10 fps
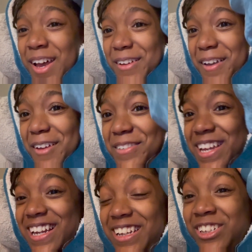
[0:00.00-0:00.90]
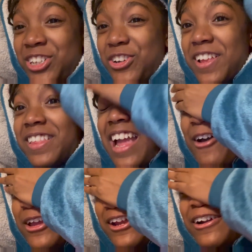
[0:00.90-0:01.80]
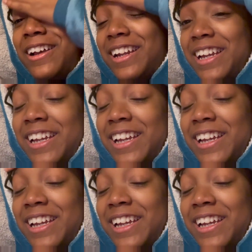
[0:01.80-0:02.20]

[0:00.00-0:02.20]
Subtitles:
I'm getting a little stressed out here, honey.